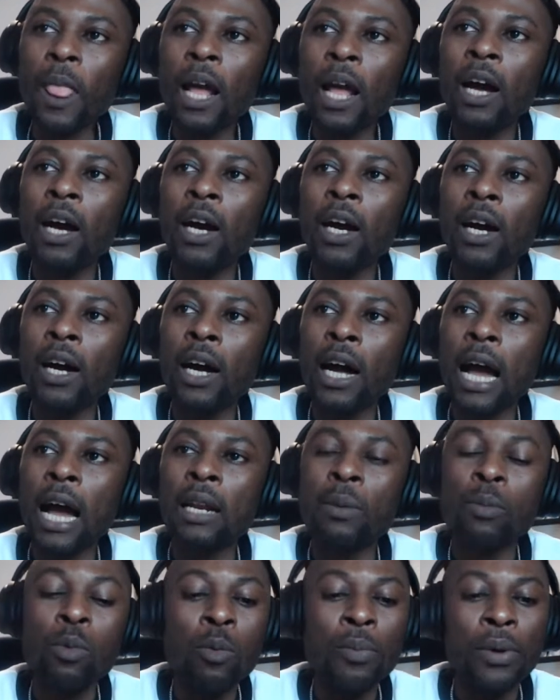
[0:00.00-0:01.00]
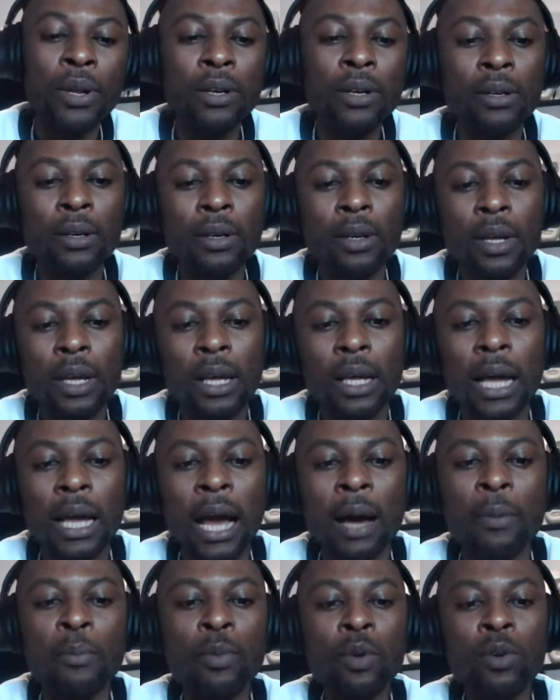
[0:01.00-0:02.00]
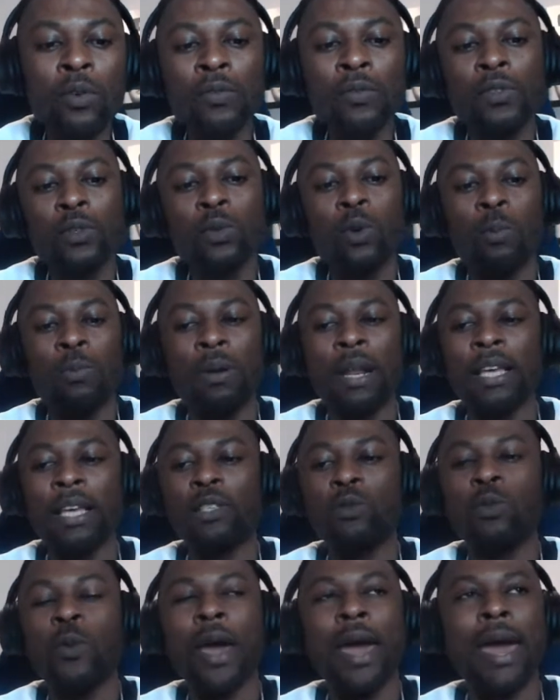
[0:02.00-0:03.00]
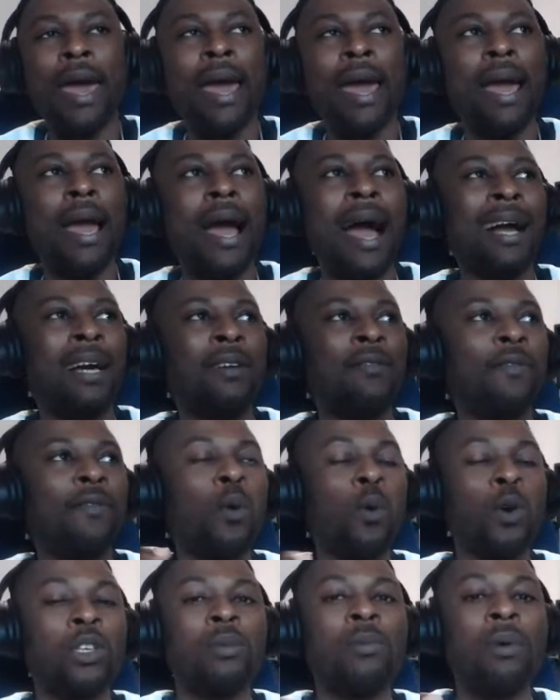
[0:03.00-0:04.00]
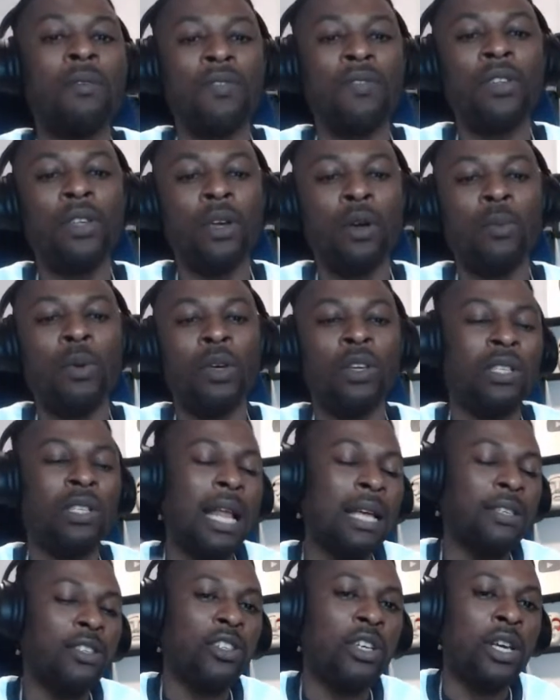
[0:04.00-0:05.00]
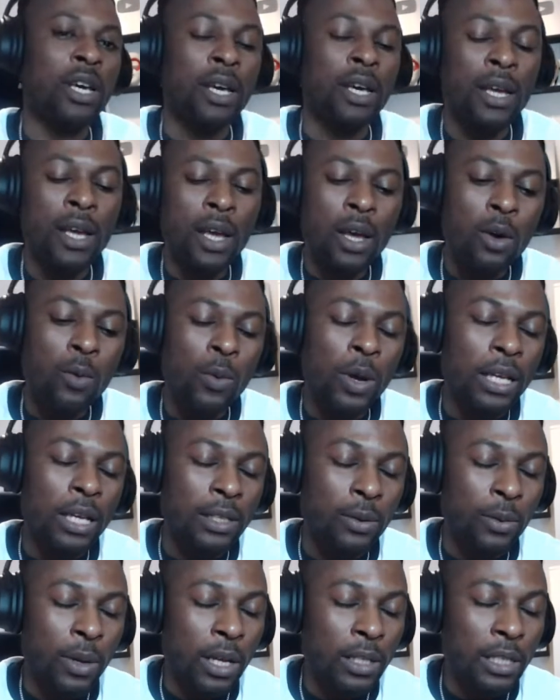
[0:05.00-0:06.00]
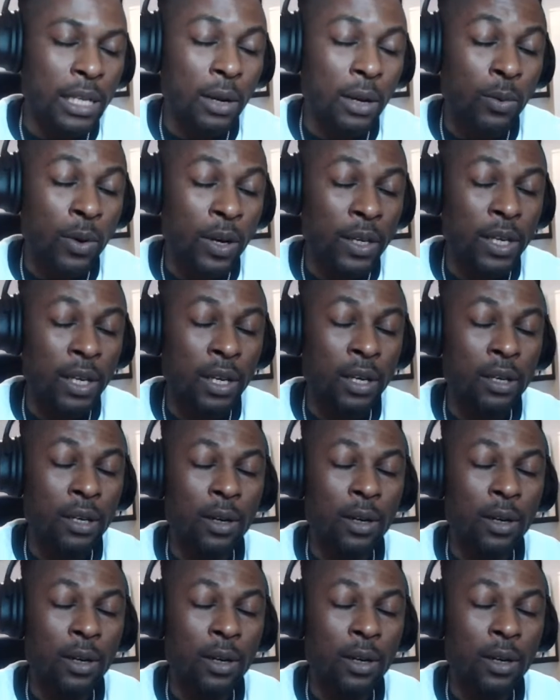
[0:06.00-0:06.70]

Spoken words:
at the moment I moved to a place where I can focus on my video, because last year when I started working,